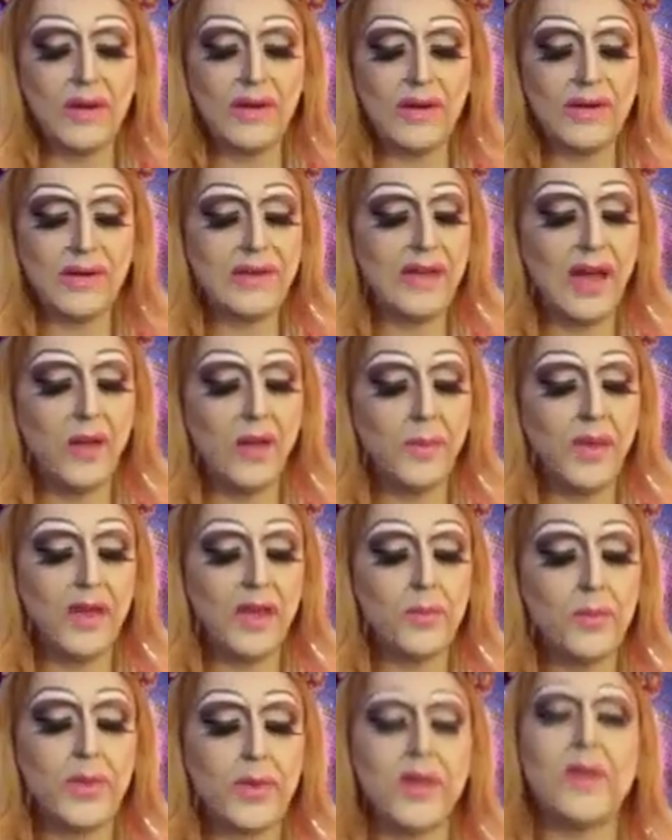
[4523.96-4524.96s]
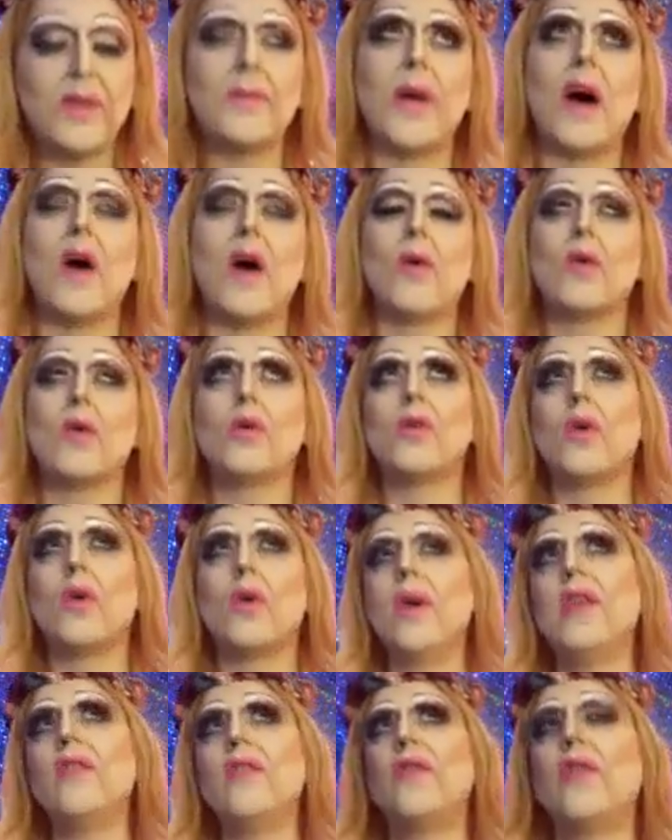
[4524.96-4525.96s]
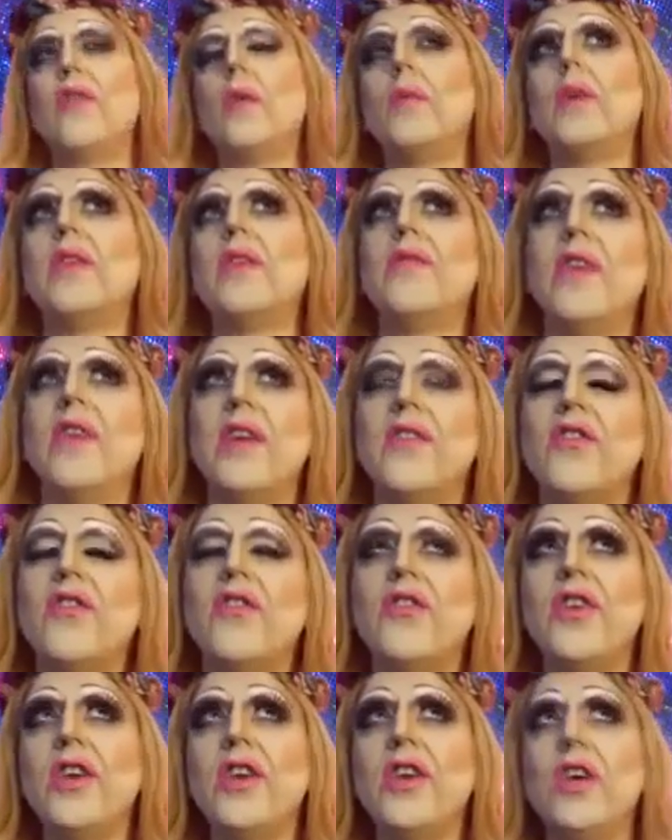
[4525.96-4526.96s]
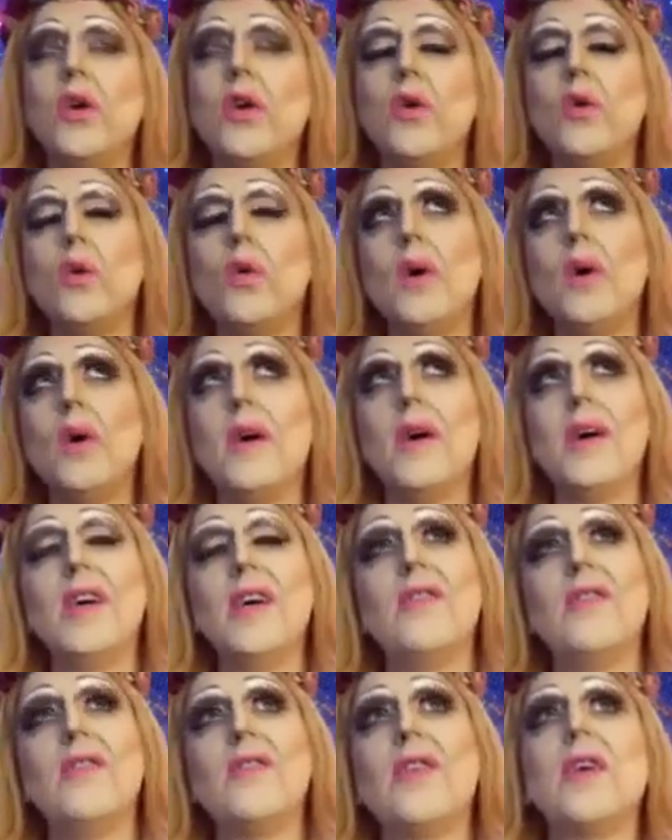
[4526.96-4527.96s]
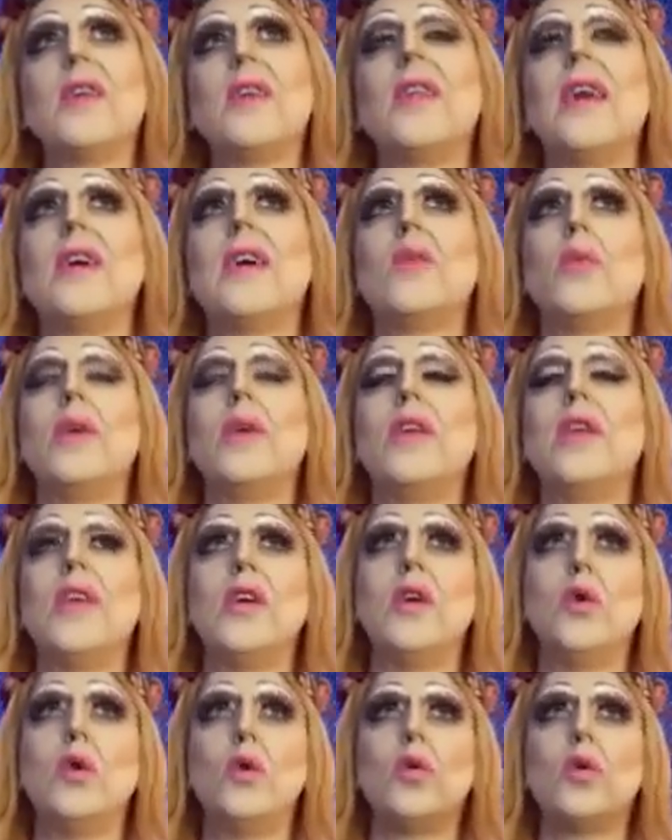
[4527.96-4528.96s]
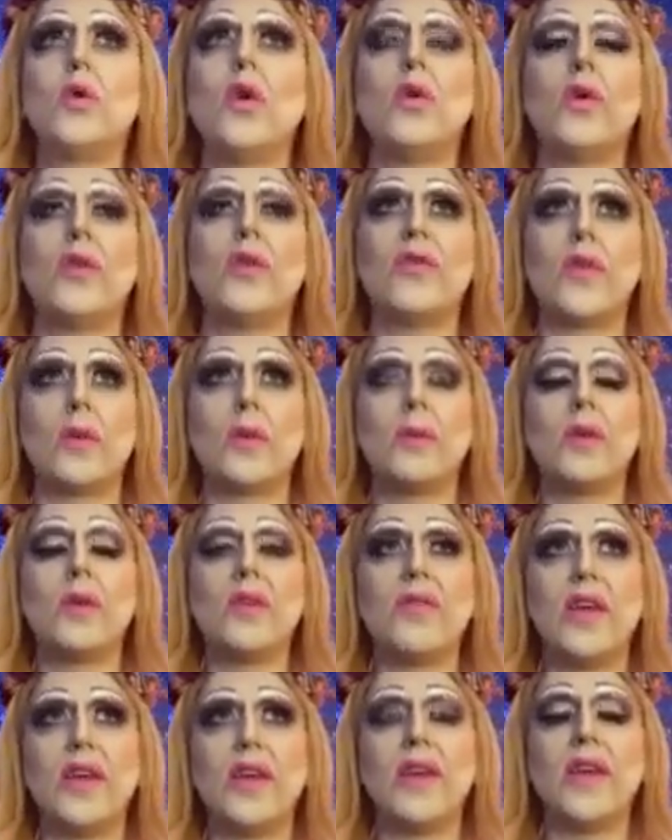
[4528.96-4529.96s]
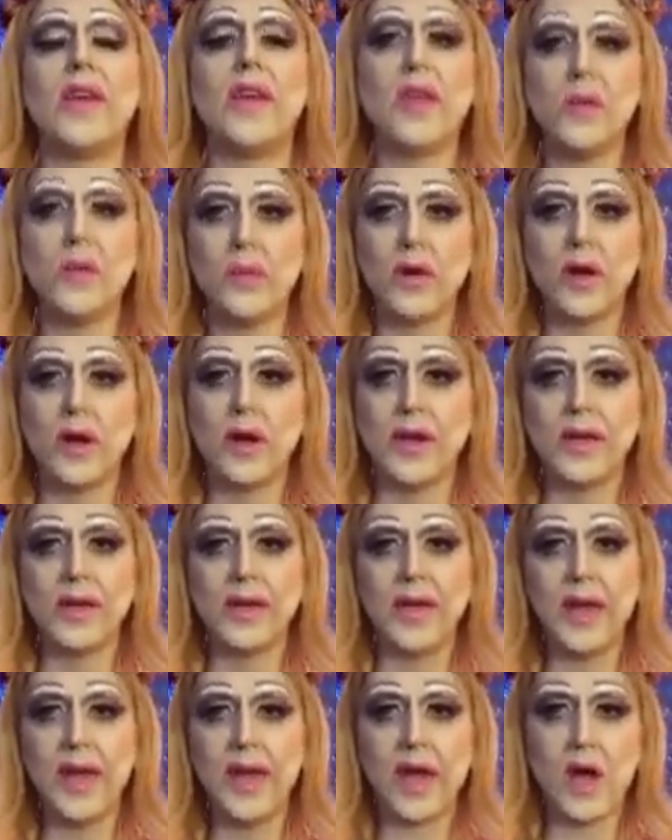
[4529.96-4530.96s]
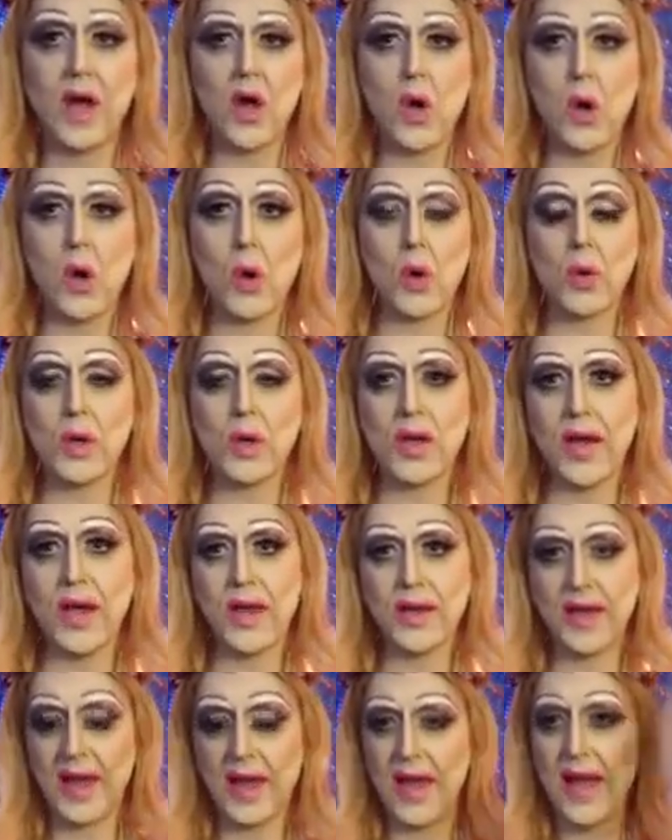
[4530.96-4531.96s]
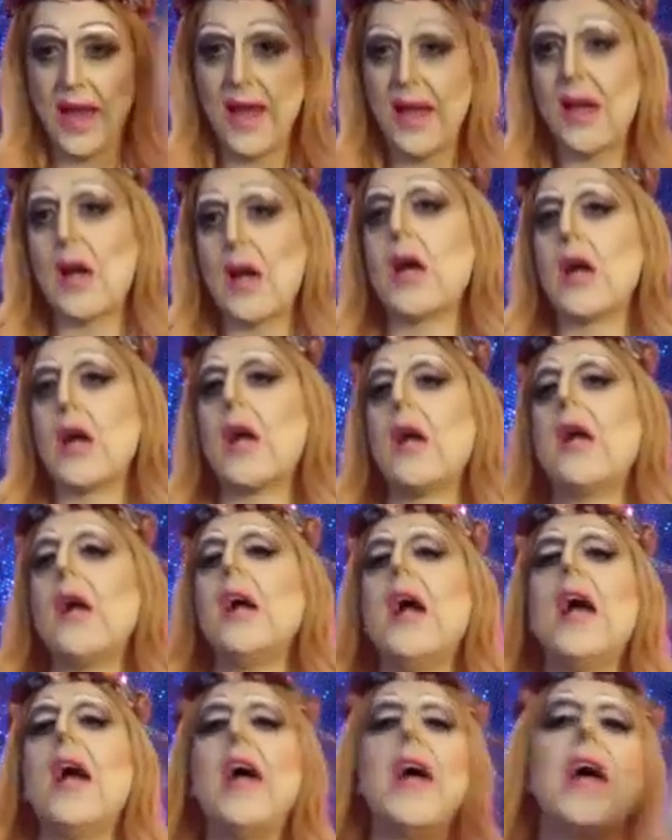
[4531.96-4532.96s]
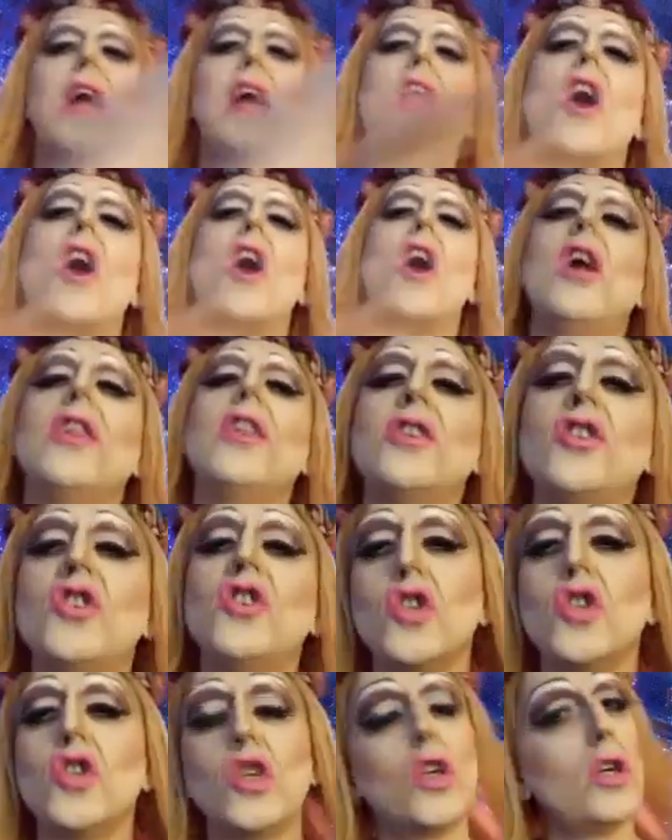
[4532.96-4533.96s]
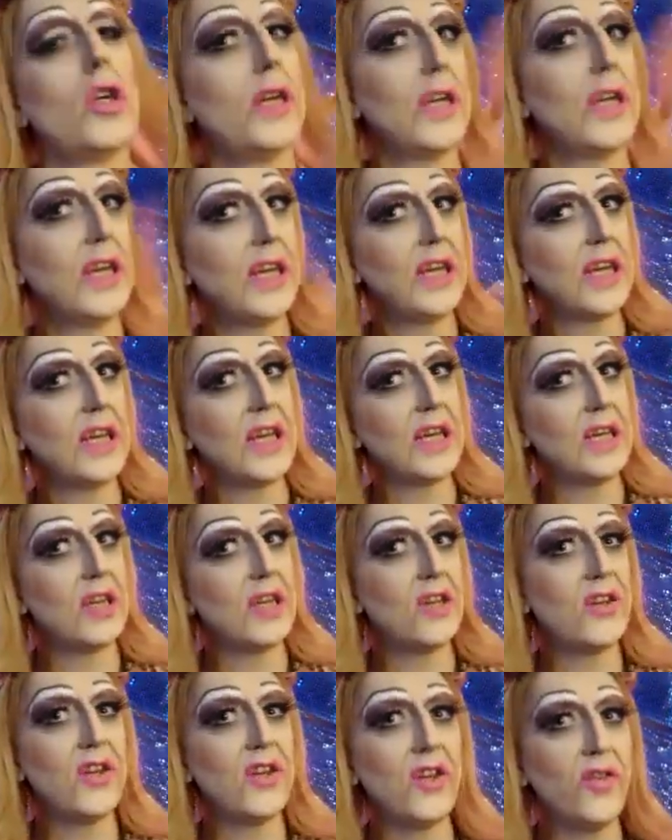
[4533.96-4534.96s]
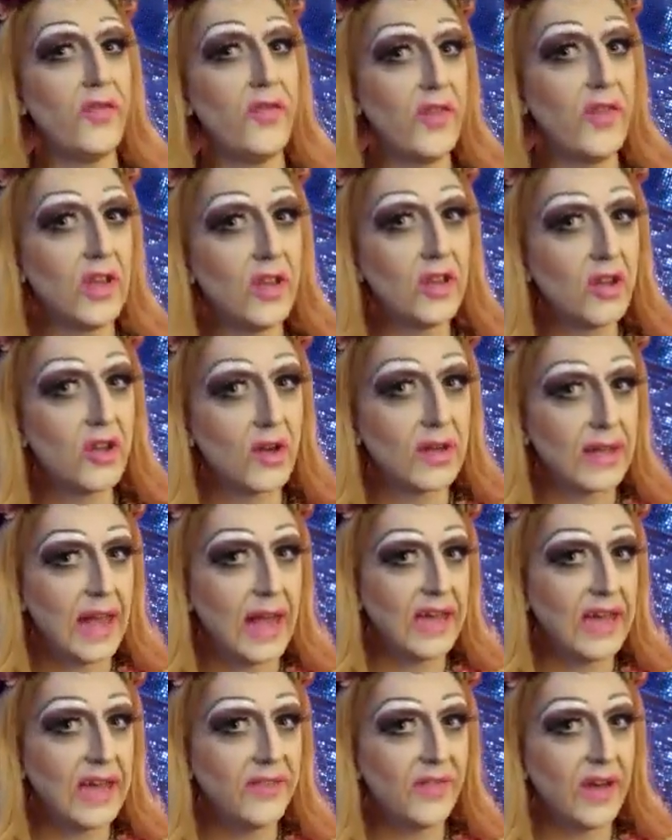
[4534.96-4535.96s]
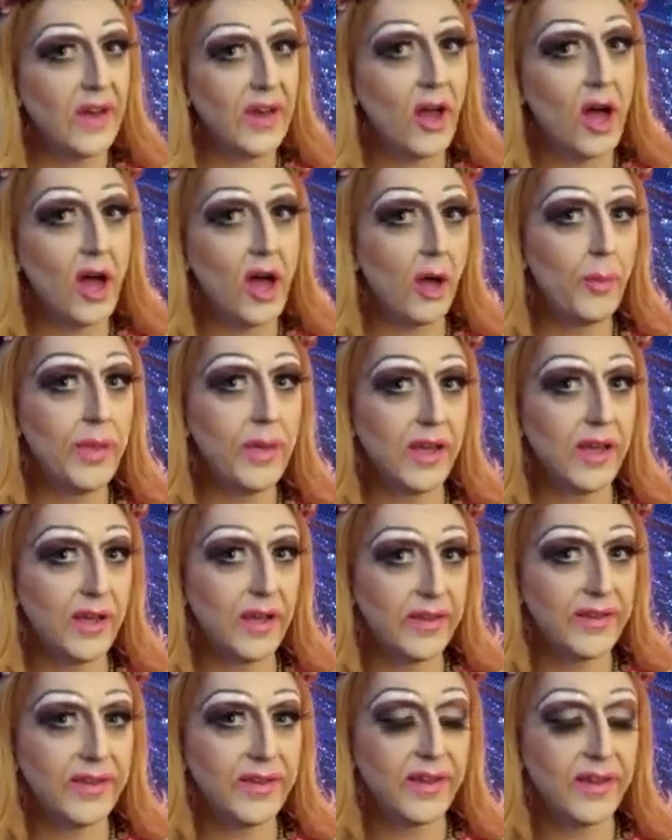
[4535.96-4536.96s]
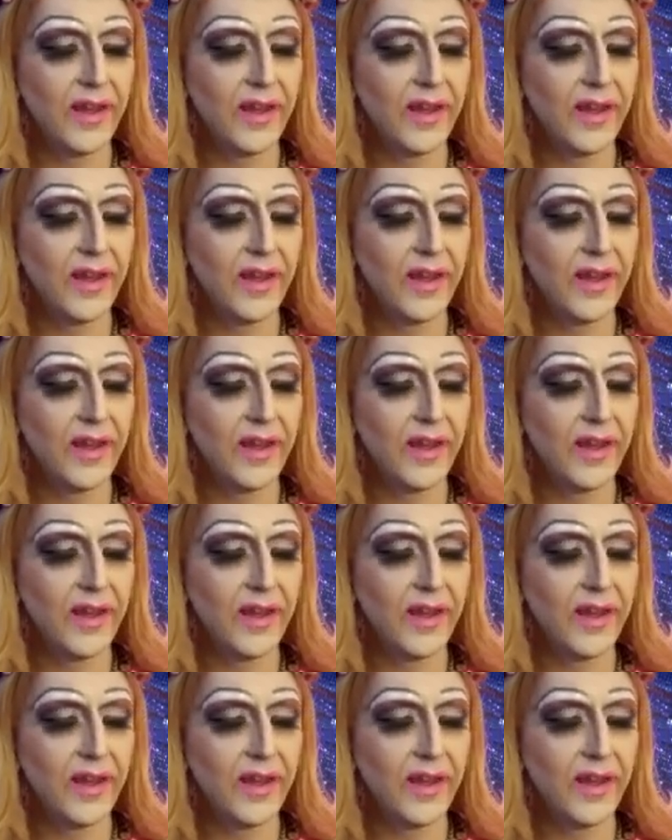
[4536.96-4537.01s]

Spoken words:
tell me a bit about going to formal events. Do you feel like when you go to a formal event and you put on a gown and the hair and all the jewelry, do you feel your life at all? Because